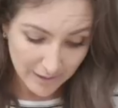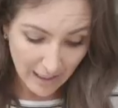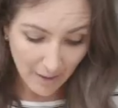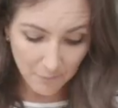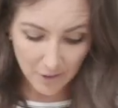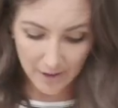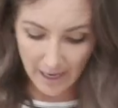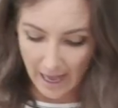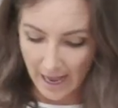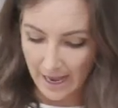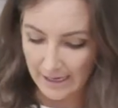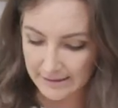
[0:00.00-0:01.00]
again, we're gonna
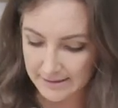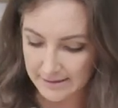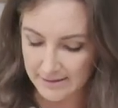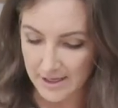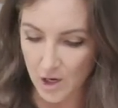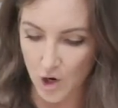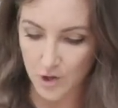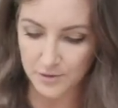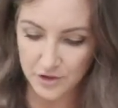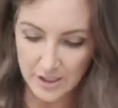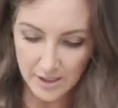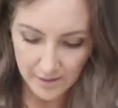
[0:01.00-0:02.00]
add the
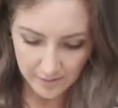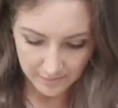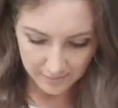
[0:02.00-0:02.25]
aubergine